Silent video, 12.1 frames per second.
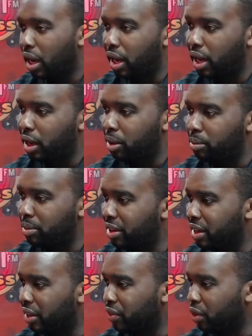
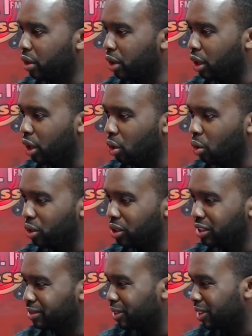And the third goal
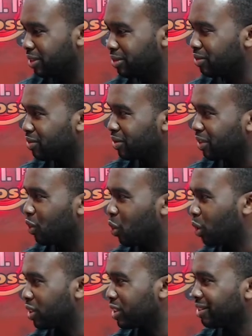was, of
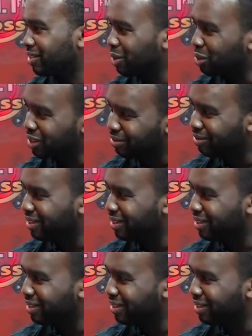course, it was a